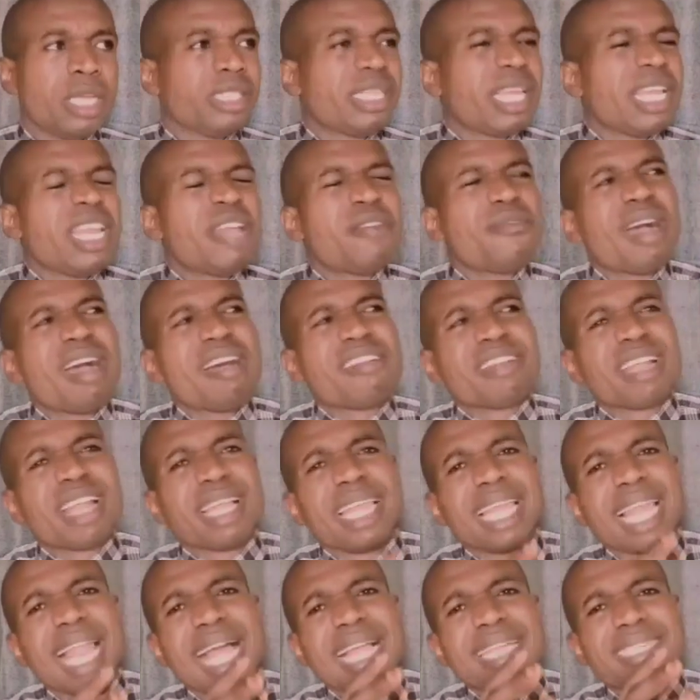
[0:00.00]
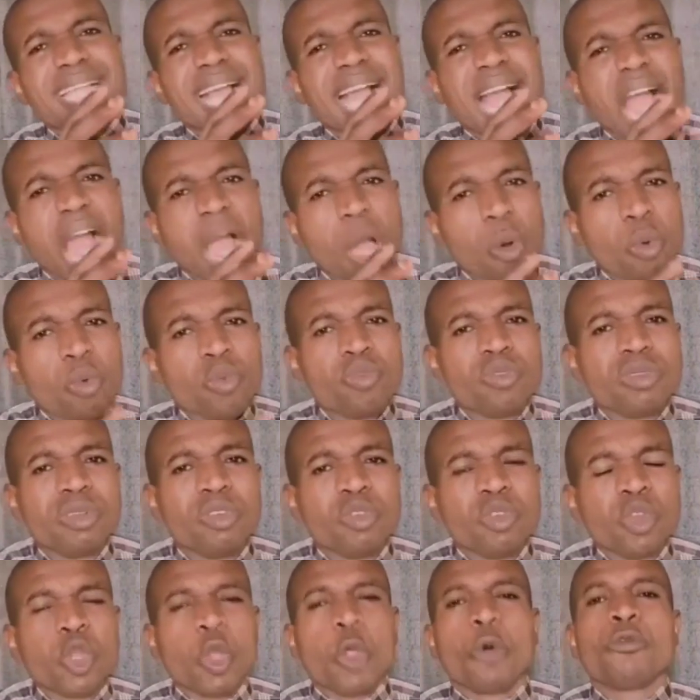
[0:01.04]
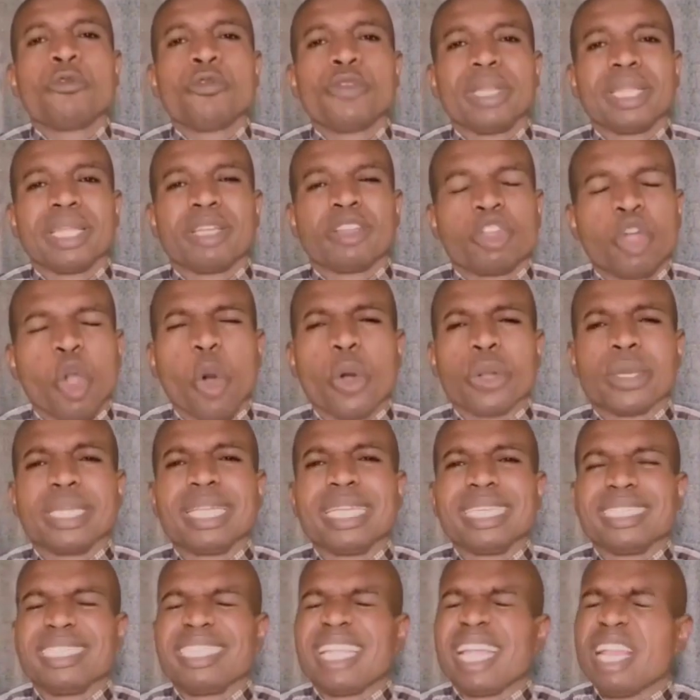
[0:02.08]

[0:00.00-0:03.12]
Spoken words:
They never realize how lovely God is.